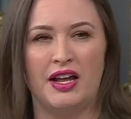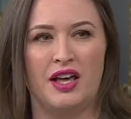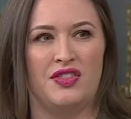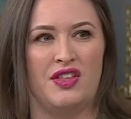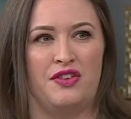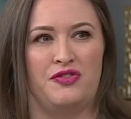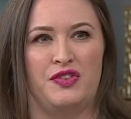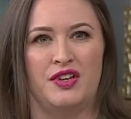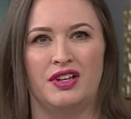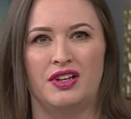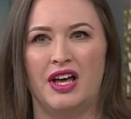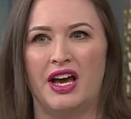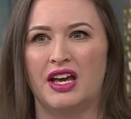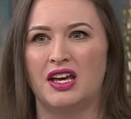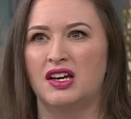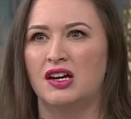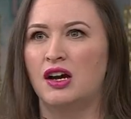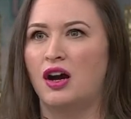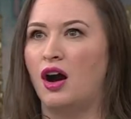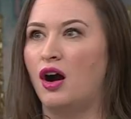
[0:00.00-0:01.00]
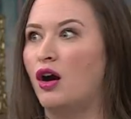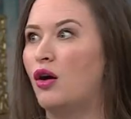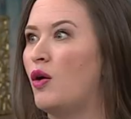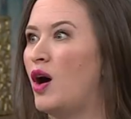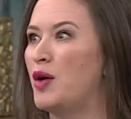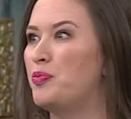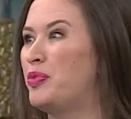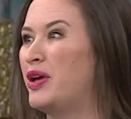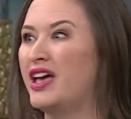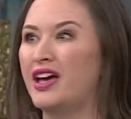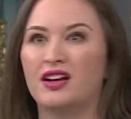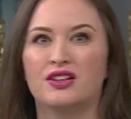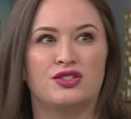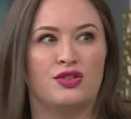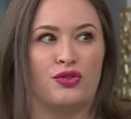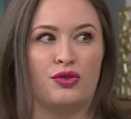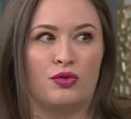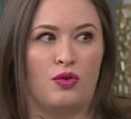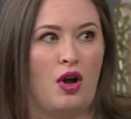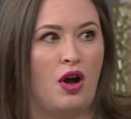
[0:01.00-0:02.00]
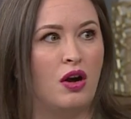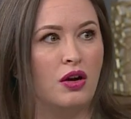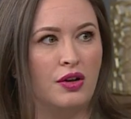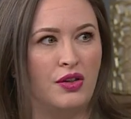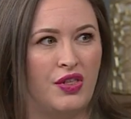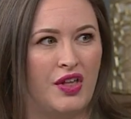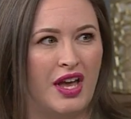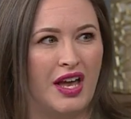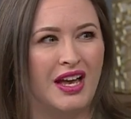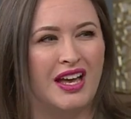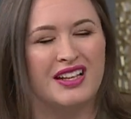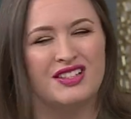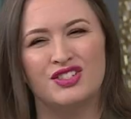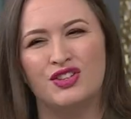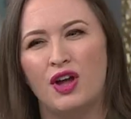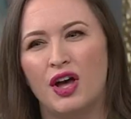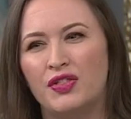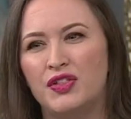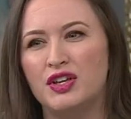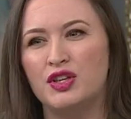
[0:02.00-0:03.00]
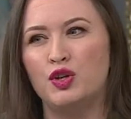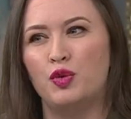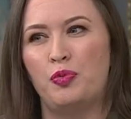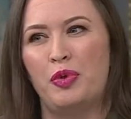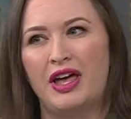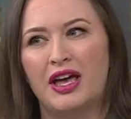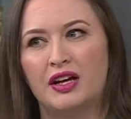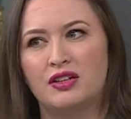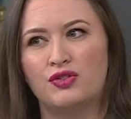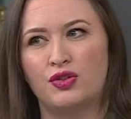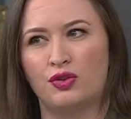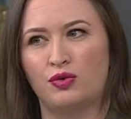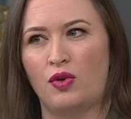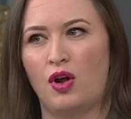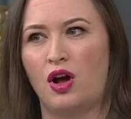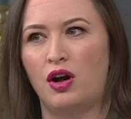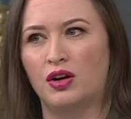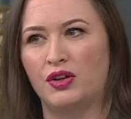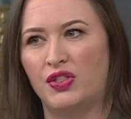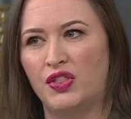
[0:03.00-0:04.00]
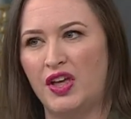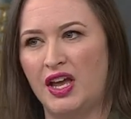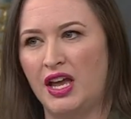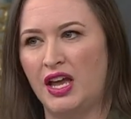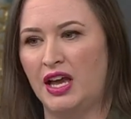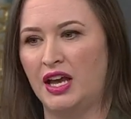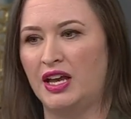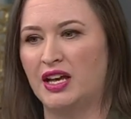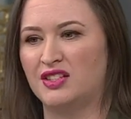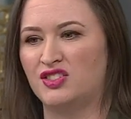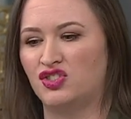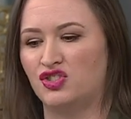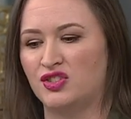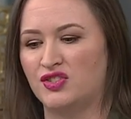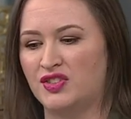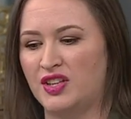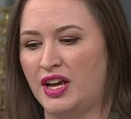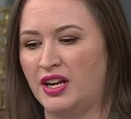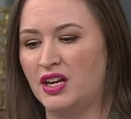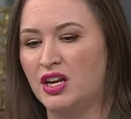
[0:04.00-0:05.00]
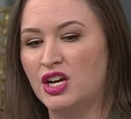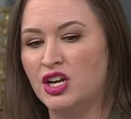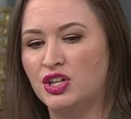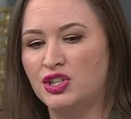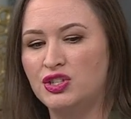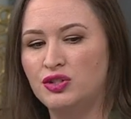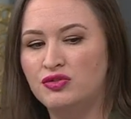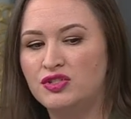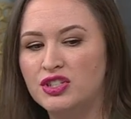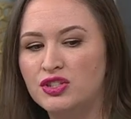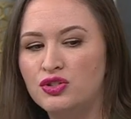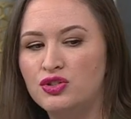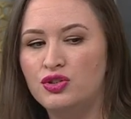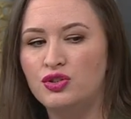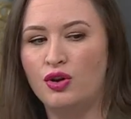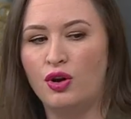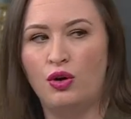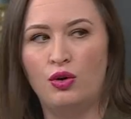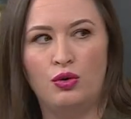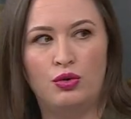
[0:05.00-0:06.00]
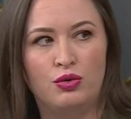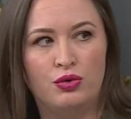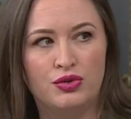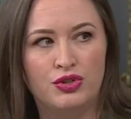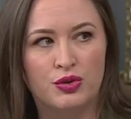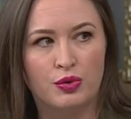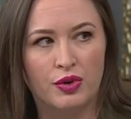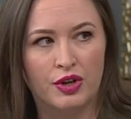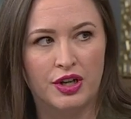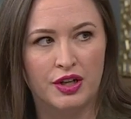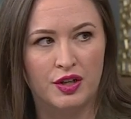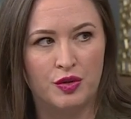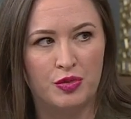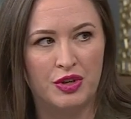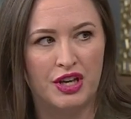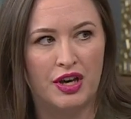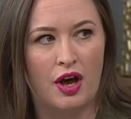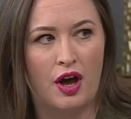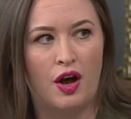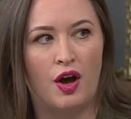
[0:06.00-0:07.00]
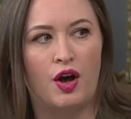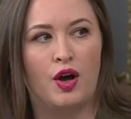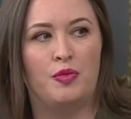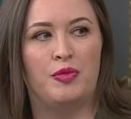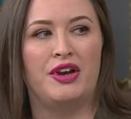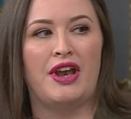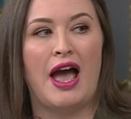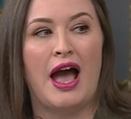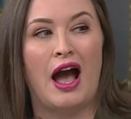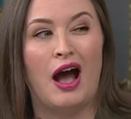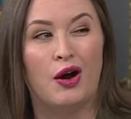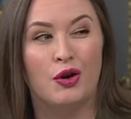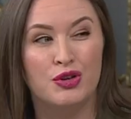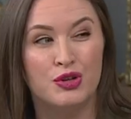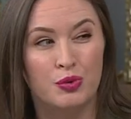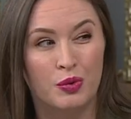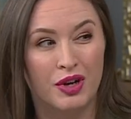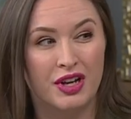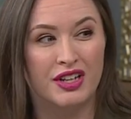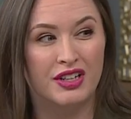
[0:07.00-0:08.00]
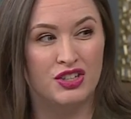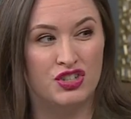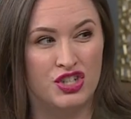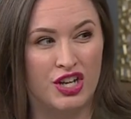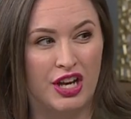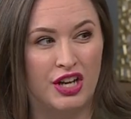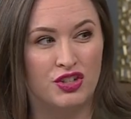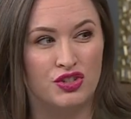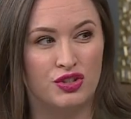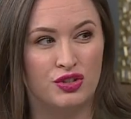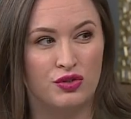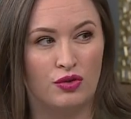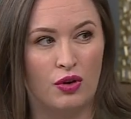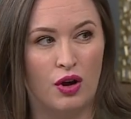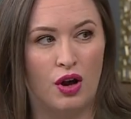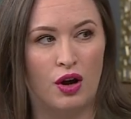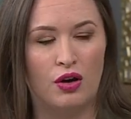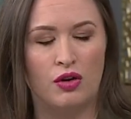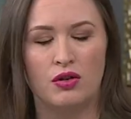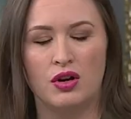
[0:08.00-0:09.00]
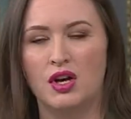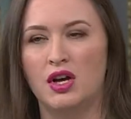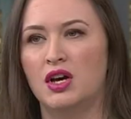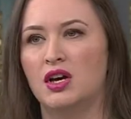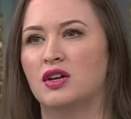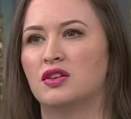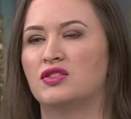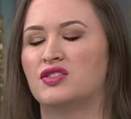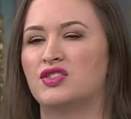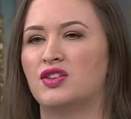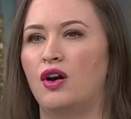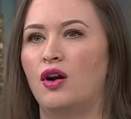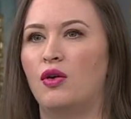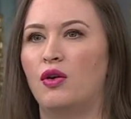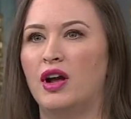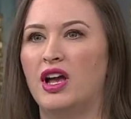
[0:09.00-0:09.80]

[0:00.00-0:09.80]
and they feel like, oh, I picked the wrong thing. It's not that you picked the wrong thing, it's just that you didn't know who you were going to become and how you were going to change and grow. Yeah. So